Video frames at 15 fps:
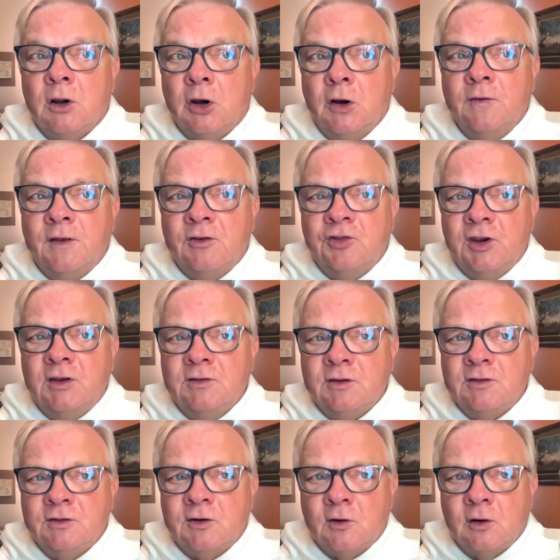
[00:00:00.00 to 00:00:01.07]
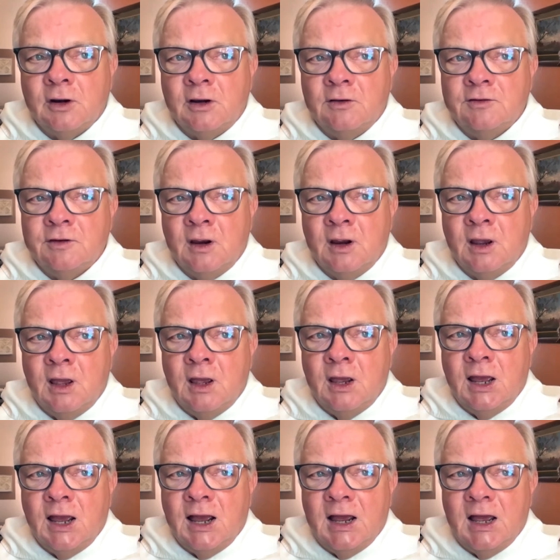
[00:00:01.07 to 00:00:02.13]
heard the Jesus stories,
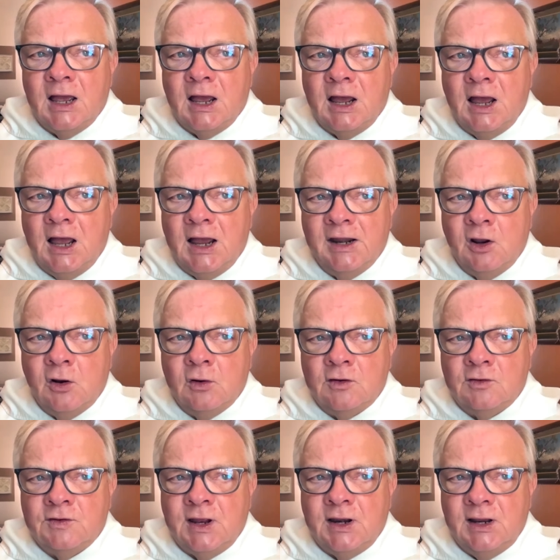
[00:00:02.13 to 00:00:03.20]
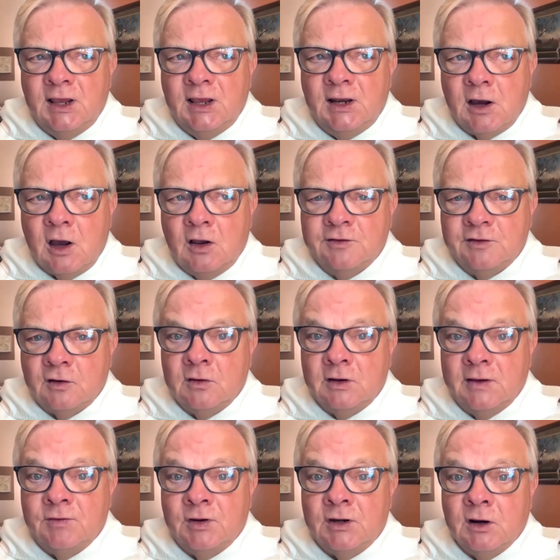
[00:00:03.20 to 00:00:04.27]
I noticed that he also
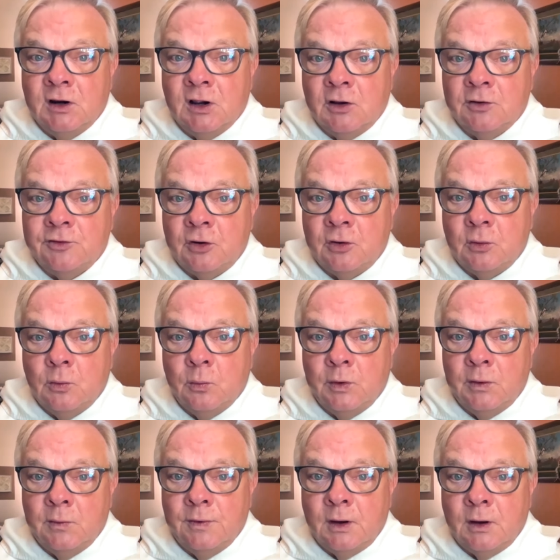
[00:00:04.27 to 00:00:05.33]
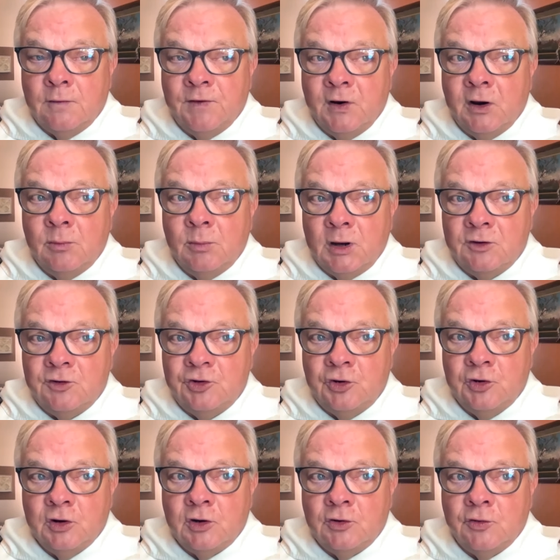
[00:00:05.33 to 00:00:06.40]
lived in a culture where, very
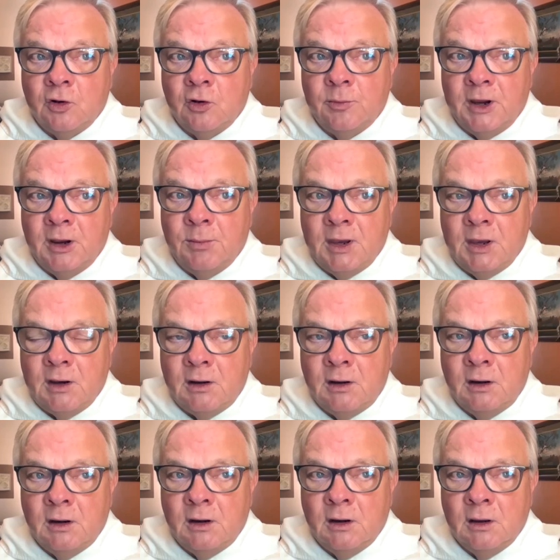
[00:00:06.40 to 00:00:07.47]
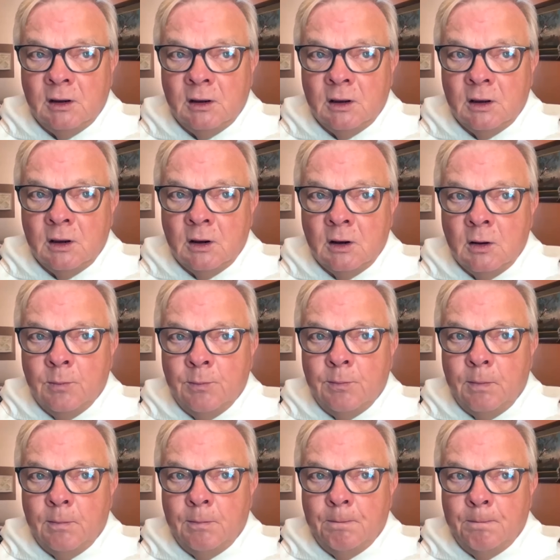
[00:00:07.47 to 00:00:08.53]
much controlled by men,
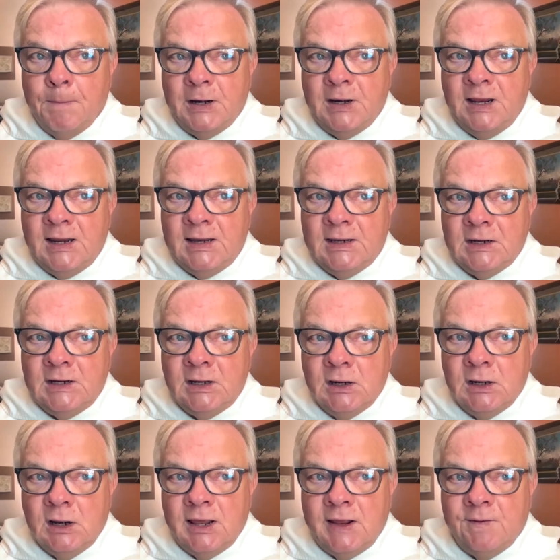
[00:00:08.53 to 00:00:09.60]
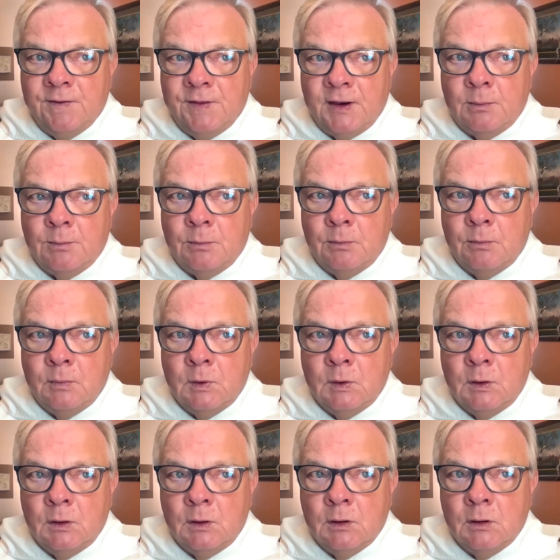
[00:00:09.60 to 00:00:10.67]
but he didn't let them
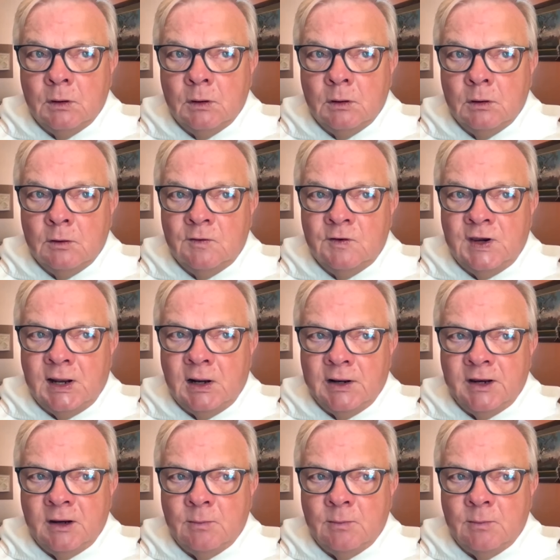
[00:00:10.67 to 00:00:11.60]
tell